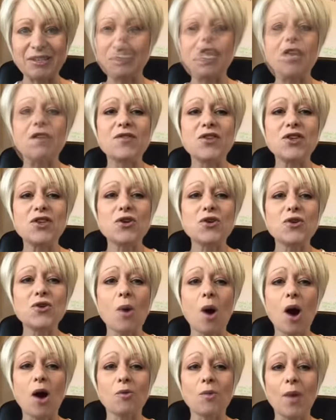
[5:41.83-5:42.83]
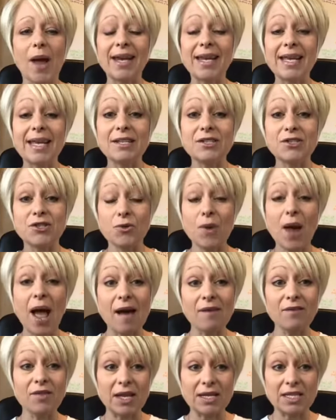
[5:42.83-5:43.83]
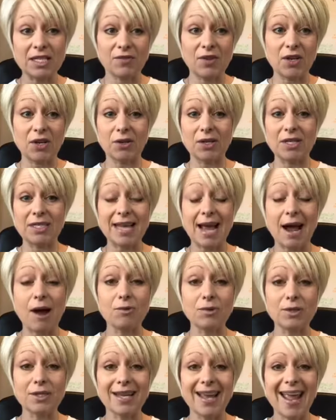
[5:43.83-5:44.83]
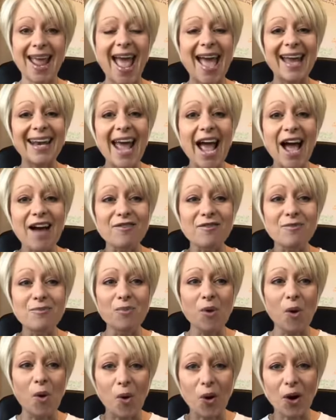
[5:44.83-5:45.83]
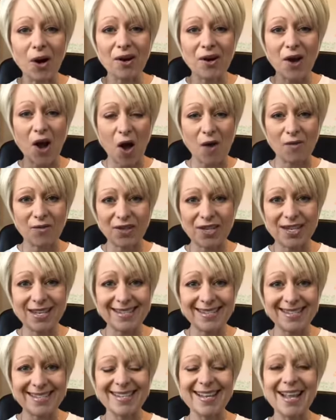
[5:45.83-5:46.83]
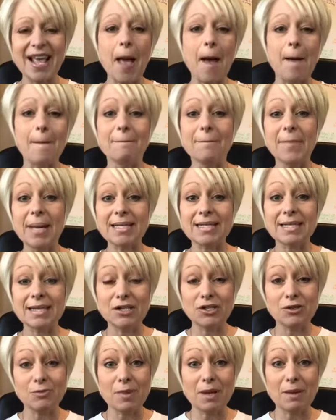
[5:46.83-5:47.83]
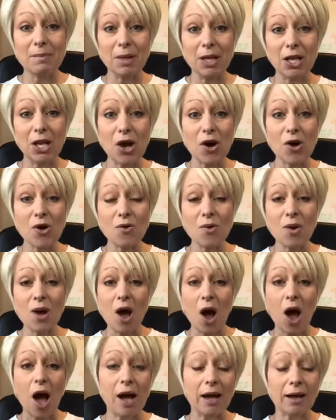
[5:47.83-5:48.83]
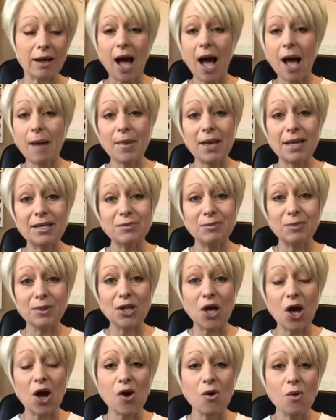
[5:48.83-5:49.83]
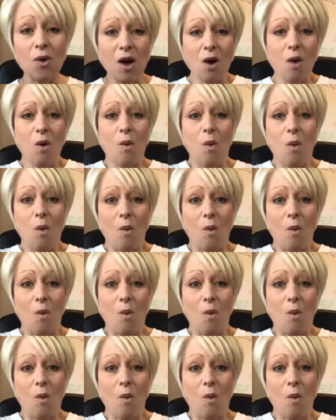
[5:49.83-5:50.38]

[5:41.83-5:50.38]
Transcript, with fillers: But if you are ready to have less fear and doubt and have more confidence, message me below, uh, comment below,